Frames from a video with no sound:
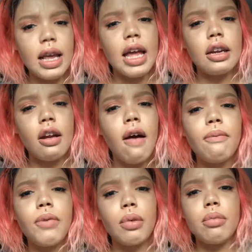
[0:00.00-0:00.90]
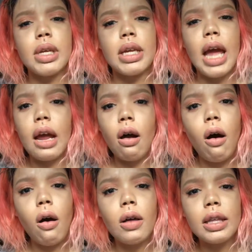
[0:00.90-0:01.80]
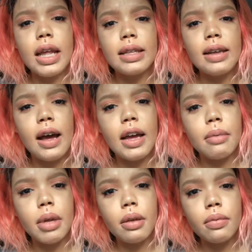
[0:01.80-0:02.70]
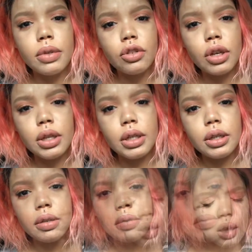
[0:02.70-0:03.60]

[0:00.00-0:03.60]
and comfort me at all in that time. It was just,